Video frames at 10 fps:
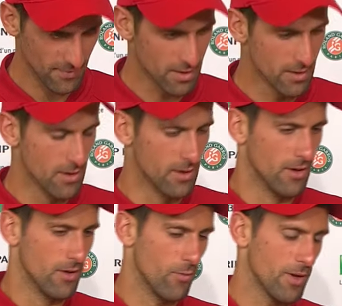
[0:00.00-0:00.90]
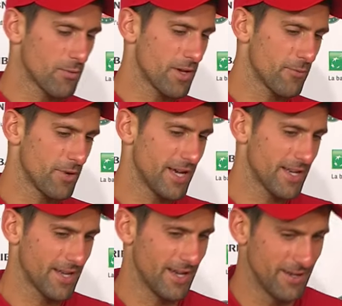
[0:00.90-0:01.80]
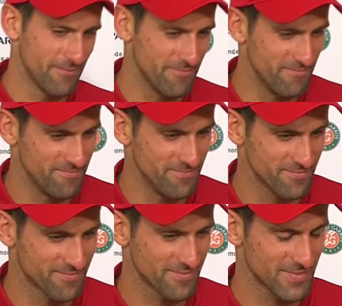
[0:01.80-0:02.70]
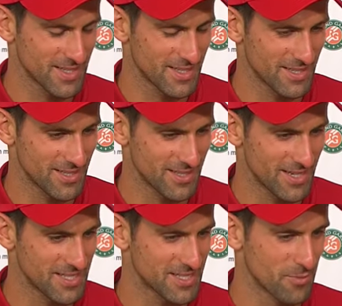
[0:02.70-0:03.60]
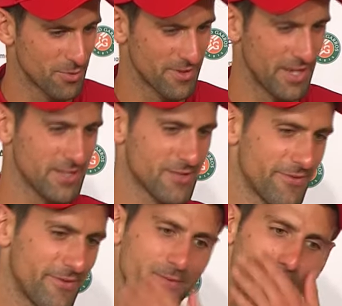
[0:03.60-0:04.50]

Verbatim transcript: about it? Well, we had a nice couple of days of